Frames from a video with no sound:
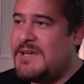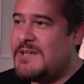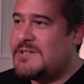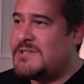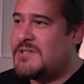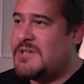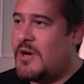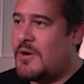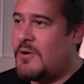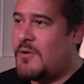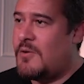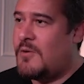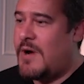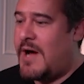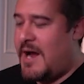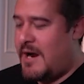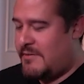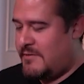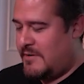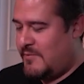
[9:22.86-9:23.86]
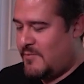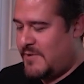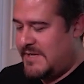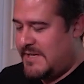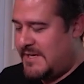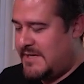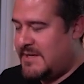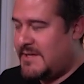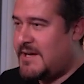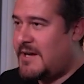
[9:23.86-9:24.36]
So I already went
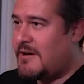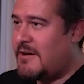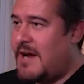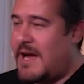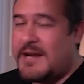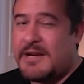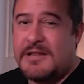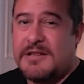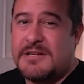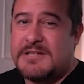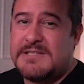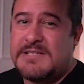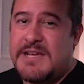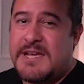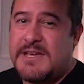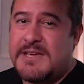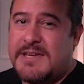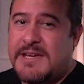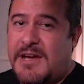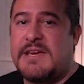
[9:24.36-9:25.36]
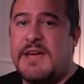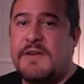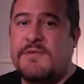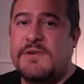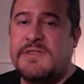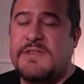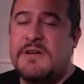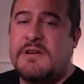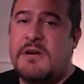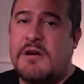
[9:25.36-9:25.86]
in there and it looks like
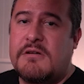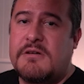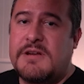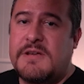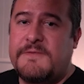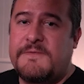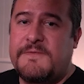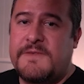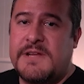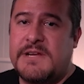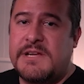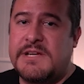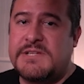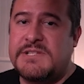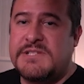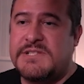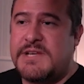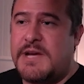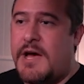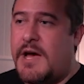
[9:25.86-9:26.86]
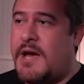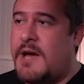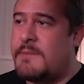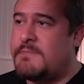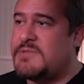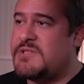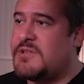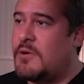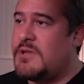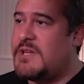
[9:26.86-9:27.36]
everything already finished.
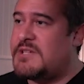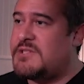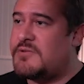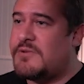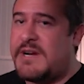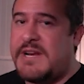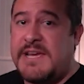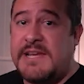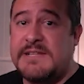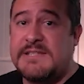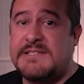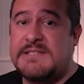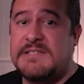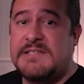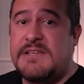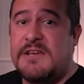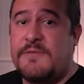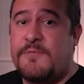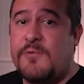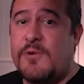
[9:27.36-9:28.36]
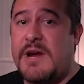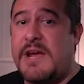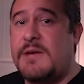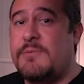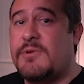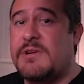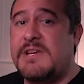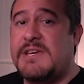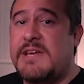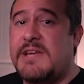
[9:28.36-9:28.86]
Um, so let's go right ahead and see if we're
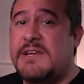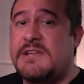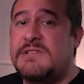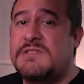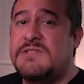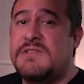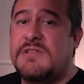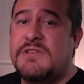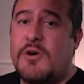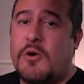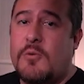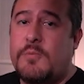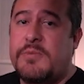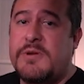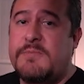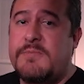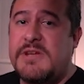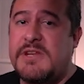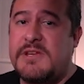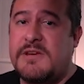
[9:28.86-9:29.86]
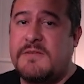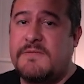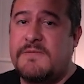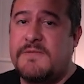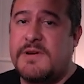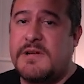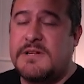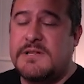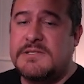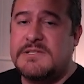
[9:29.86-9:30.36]
able to get into the Open Media
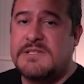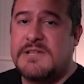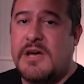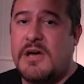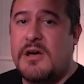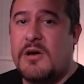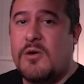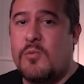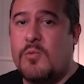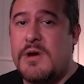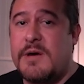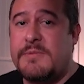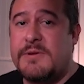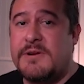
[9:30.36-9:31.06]
Vault uh, web